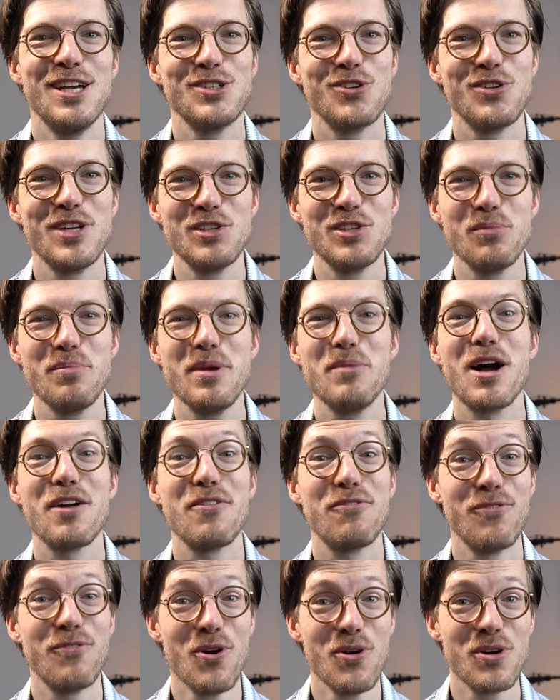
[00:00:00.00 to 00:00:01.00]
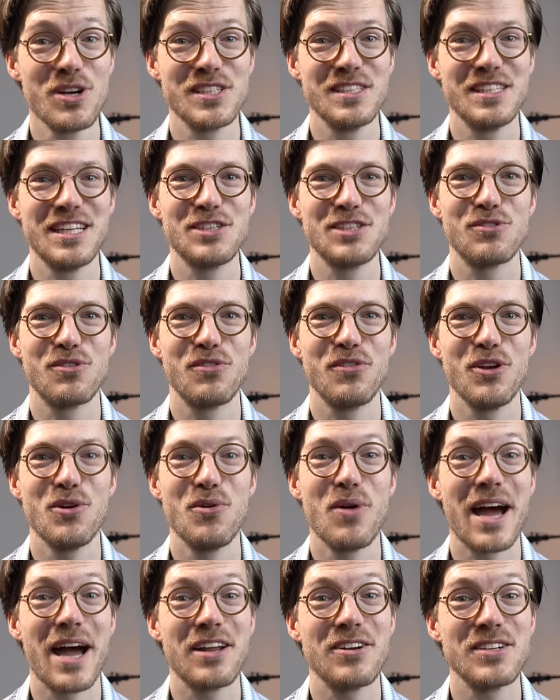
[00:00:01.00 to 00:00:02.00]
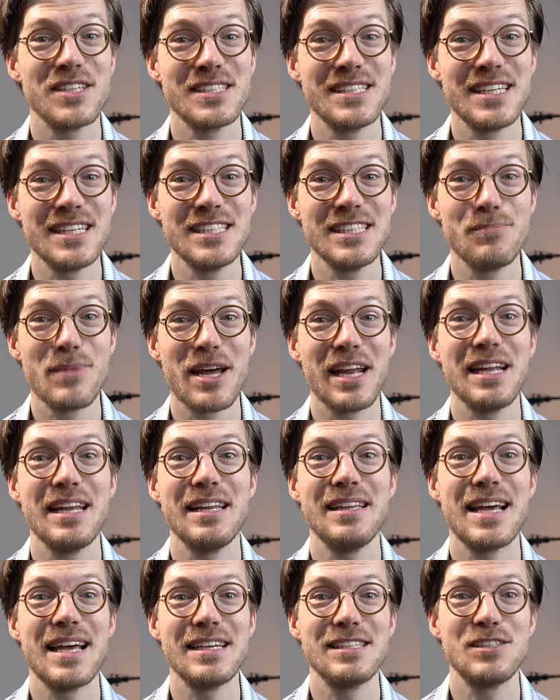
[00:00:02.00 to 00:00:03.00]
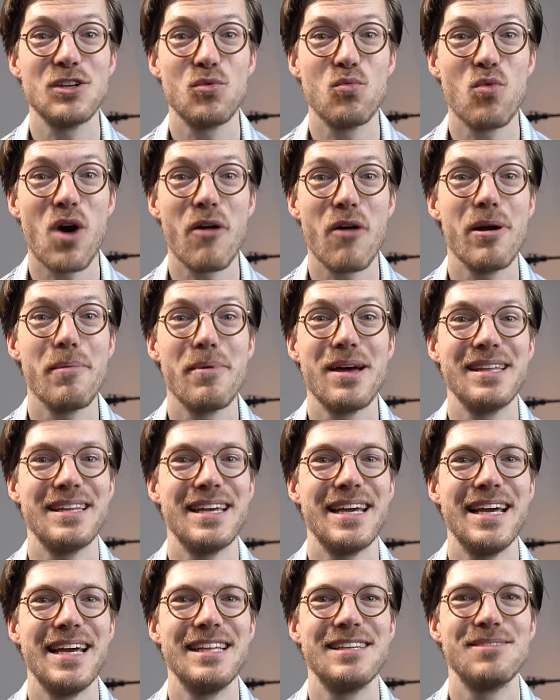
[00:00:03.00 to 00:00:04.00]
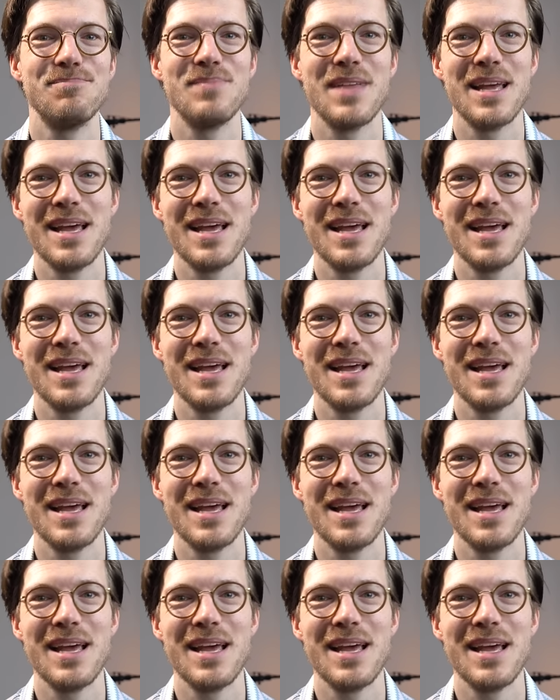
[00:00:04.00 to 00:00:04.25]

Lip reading: So this will be my focus in this review, and I'll systematically test the Huawei Band 8.